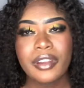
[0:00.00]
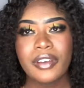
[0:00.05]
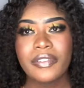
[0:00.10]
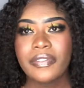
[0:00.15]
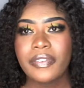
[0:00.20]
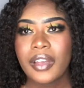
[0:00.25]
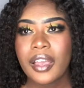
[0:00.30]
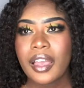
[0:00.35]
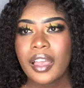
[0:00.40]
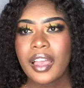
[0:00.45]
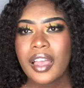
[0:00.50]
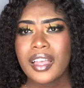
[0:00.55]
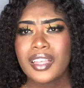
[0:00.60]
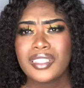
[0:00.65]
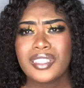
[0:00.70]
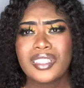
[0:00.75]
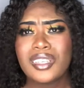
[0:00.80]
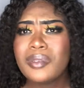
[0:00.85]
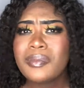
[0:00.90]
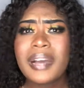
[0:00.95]
of
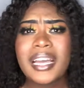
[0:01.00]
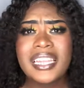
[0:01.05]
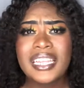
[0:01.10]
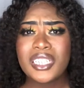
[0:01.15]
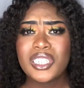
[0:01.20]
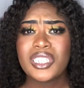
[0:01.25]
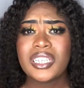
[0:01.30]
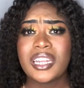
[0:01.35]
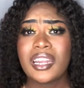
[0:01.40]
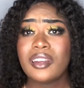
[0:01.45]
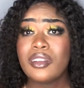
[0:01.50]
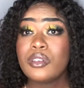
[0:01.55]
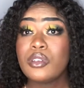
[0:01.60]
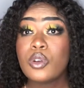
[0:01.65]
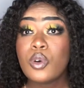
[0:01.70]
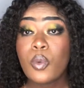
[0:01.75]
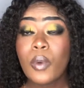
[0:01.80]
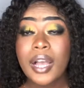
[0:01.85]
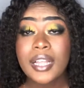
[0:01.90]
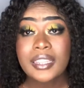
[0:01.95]
some addiction, I don't
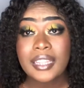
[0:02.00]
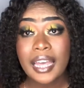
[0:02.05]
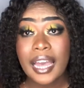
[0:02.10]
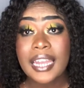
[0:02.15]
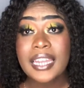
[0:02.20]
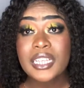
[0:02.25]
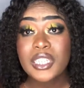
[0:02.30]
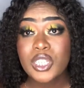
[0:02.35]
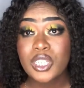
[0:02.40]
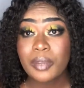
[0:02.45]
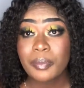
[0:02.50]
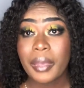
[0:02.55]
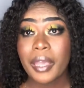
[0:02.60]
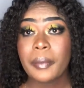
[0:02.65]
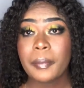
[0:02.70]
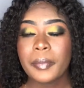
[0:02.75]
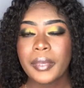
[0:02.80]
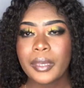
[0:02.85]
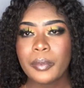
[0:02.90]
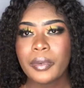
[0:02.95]
know what the addiction
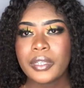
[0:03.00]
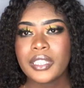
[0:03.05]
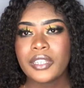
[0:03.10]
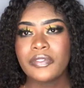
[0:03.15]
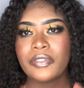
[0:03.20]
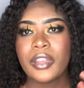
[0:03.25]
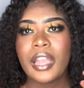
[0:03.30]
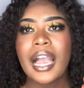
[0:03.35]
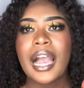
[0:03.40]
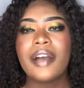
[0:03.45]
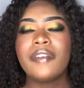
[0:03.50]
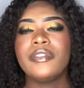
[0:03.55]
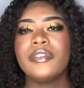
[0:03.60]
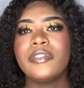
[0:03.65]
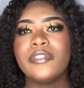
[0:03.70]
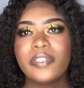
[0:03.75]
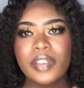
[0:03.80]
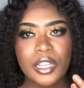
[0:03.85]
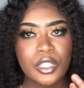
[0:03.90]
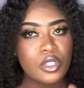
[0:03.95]
might be, but if you're
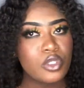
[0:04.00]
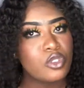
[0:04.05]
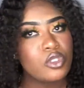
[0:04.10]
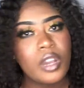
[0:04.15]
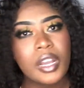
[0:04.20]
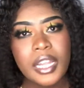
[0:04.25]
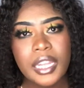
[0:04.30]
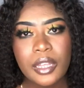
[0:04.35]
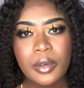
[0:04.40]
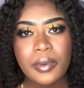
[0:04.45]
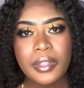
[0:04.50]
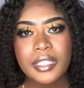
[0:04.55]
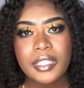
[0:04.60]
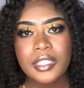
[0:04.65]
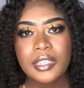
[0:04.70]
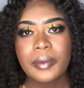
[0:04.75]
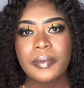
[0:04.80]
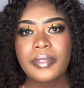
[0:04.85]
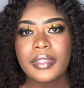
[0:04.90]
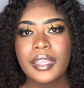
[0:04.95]
struggling with
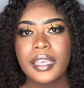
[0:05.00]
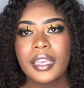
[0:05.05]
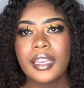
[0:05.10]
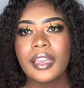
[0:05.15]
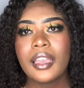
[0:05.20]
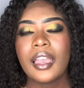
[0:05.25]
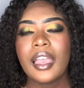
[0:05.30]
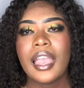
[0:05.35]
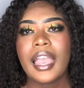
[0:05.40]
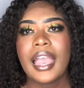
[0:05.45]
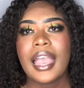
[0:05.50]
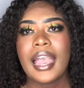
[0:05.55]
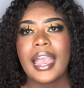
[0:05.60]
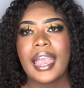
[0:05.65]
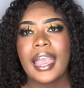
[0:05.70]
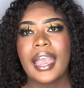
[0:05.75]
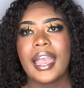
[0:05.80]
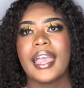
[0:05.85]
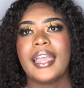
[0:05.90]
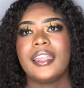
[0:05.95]
something
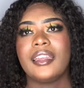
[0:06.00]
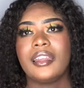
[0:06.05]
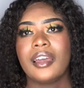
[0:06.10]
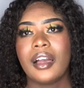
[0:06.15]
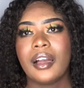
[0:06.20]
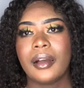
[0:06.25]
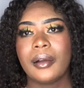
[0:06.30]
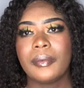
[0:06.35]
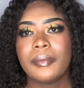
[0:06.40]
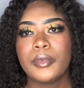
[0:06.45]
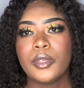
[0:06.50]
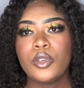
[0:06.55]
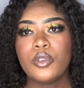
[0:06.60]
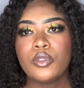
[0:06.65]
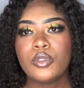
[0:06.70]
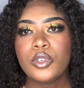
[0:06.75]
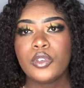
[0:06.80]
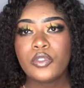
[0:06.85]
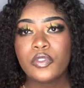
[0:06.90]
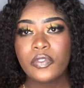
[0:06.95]
and
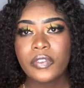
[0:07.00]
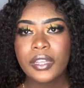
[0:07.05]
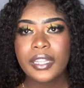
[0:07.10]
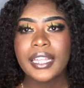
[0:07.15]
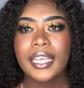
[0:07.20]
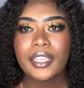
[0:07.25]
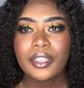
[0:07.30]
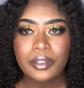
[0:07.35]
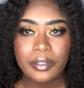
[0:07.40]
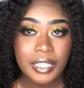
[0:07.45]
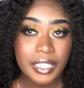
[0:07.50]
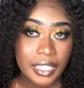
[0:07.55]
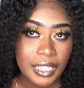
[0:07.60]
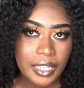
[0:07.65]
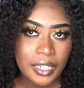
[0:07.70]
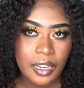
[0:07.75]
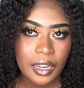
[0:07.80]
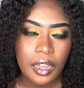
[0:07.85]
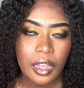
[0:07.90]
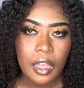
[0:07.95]
you feel like you
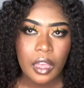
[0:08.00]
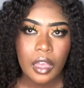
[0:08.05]
need